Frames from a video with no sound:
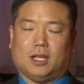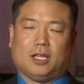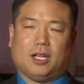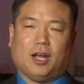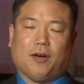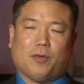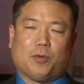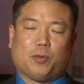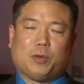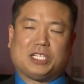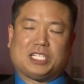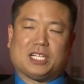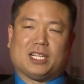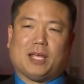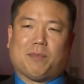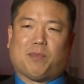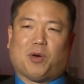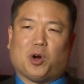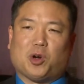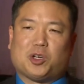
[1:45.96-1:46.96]
Lenovo
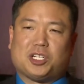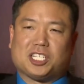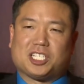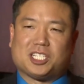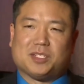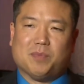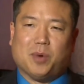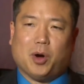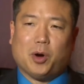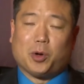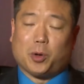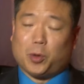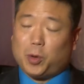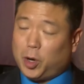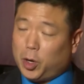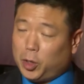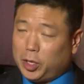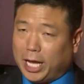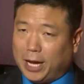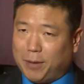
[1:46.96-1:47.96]
recently purchased
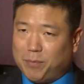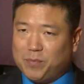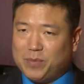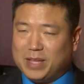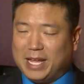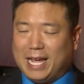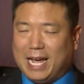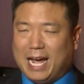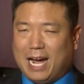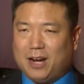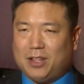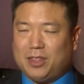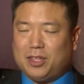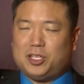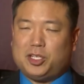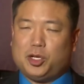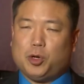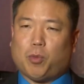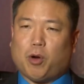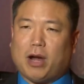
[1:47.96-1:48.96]
Motorola. How do the
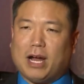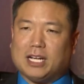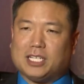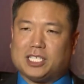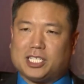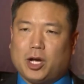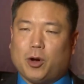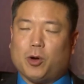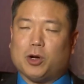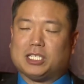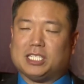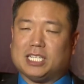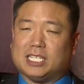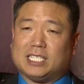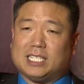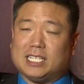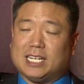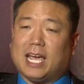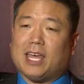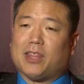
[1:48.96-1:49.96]
two brands
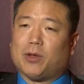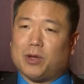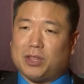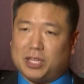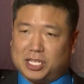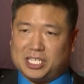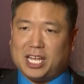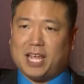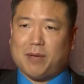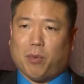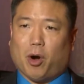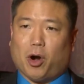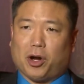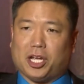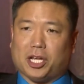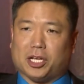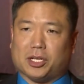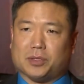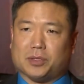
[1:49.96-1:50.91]
coexist together in the same market?